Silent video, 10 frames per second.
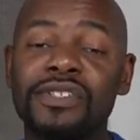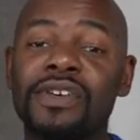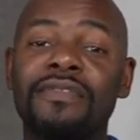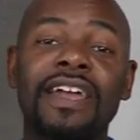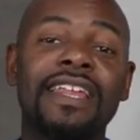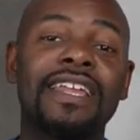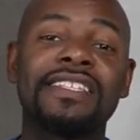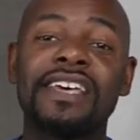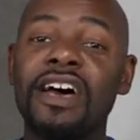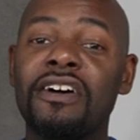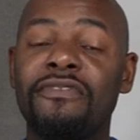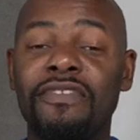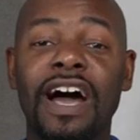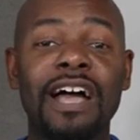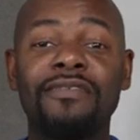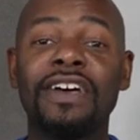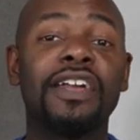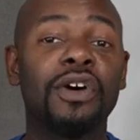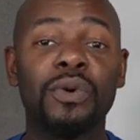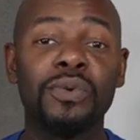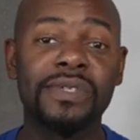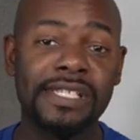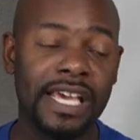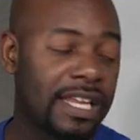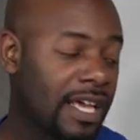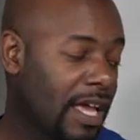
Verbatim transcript: So I've got a nice 5.0 set,